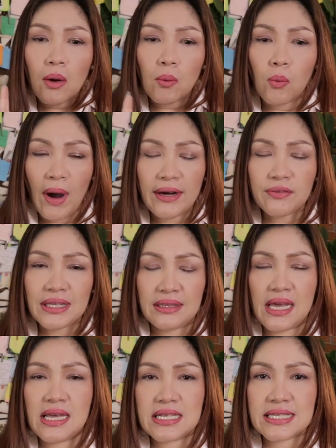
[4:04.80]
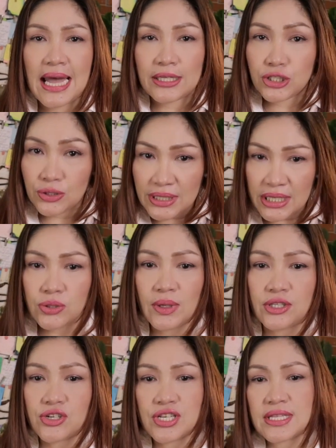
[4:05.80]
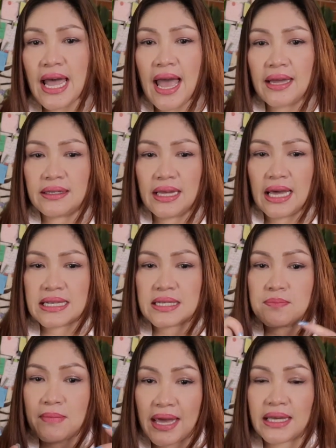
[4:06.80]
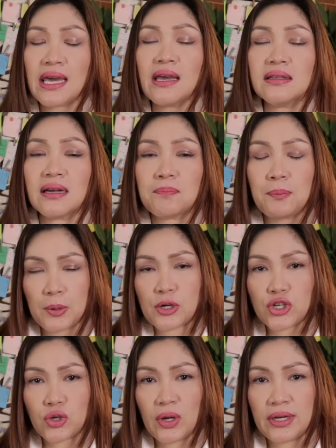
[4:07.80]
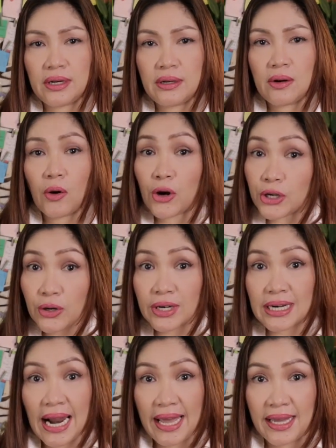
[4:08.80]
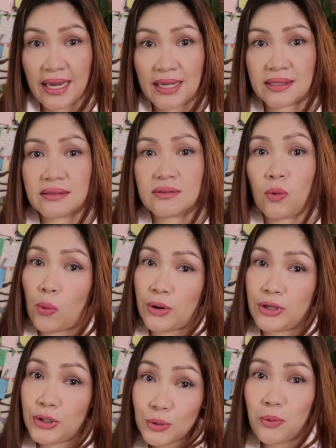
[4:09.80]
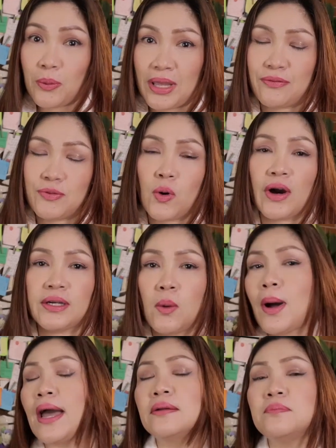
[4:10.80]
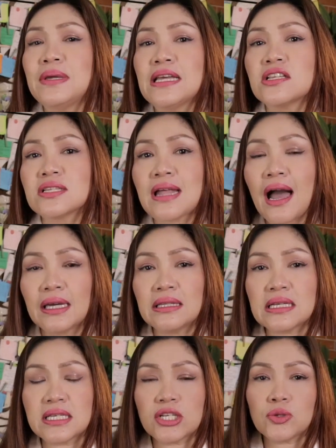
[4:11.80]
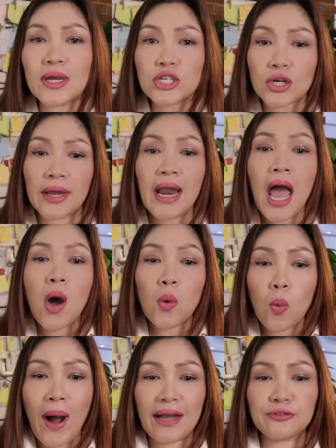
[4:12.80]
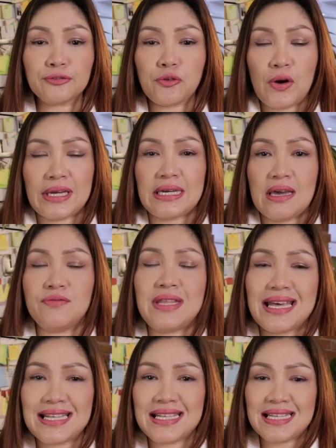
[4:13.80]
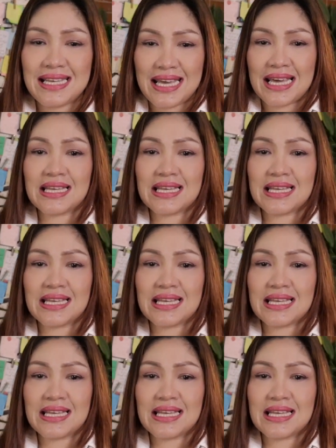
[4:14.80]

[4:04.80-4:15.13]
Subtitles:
one of the things that you need to understand is making the person or your client or you, if you are the one being stuck in the situation, what forgiveness